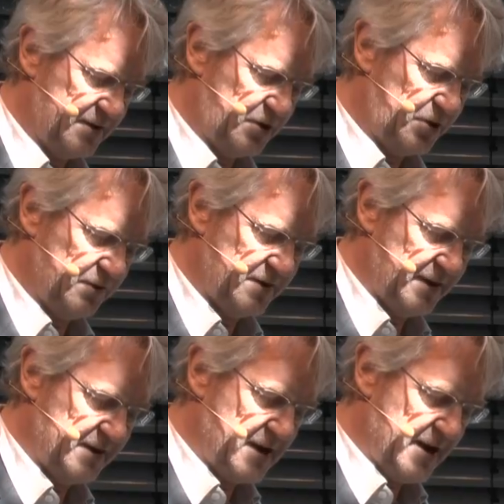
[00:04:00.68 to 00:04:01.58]
chosen
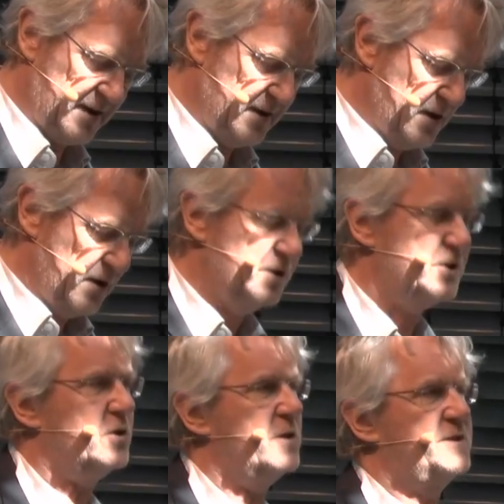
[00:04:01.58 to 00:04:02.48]
the title
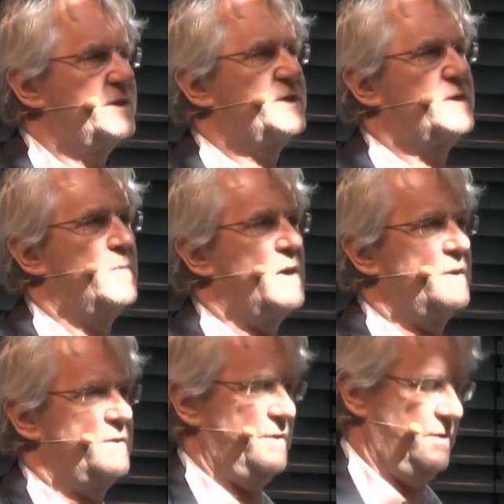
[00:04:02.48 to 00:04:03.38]
Towards a
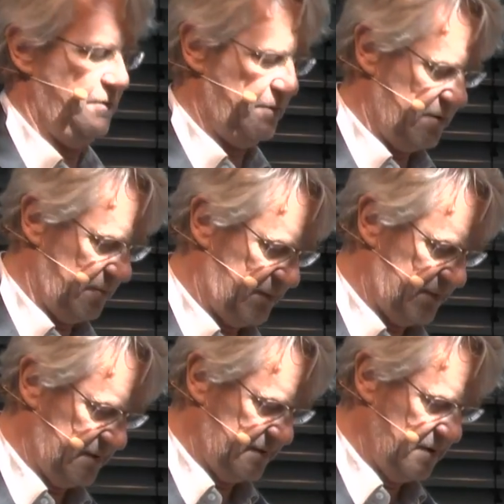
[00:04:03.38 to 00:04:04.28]
Smart Europe,
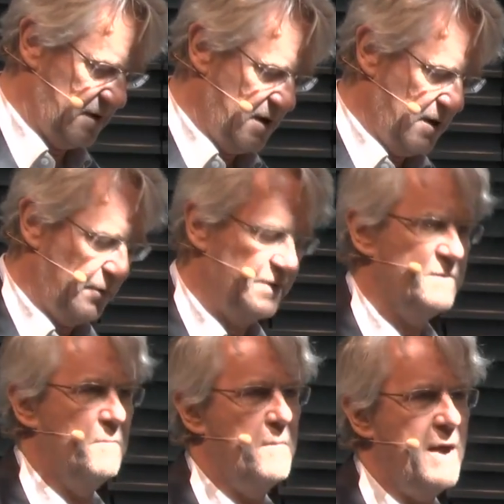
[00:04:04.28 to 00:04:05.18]
which
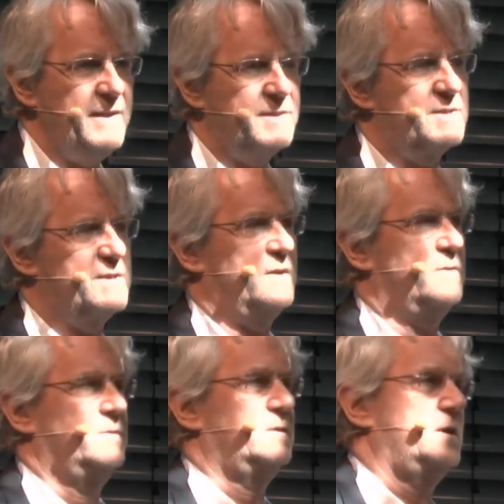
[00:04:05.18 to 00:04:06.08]
might
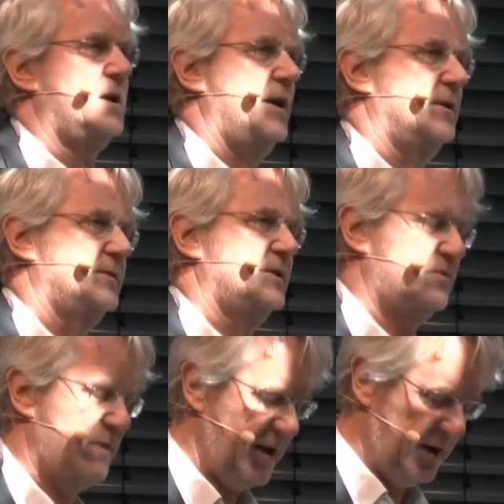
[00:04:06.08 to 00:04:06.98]
sound kind of
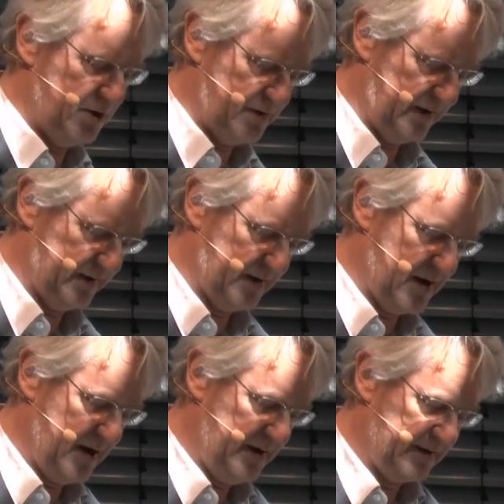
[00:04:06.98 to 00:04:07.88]
strange these
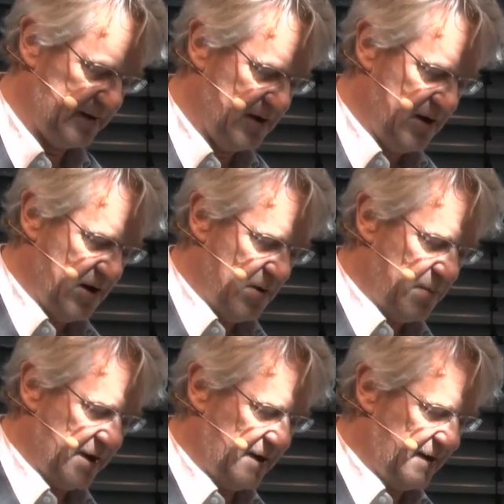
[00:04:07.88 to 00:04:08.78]
days,
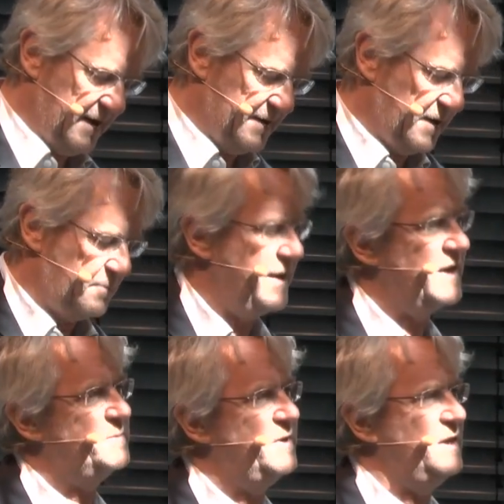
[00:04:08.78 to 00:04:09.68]
but at least it
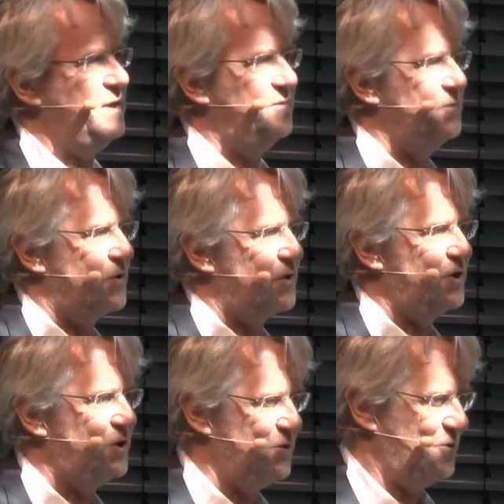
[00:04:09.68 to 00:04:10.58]
makes me even more
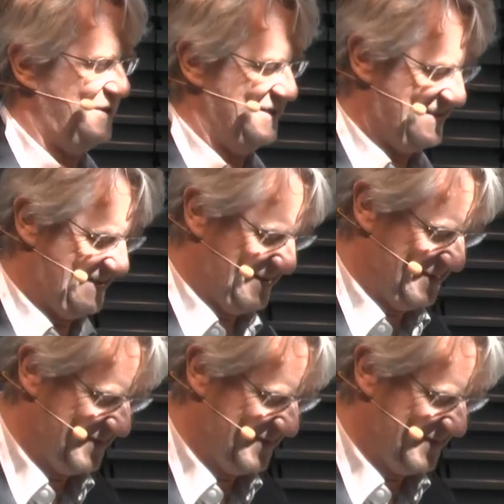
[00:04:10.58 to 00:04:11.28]
curious.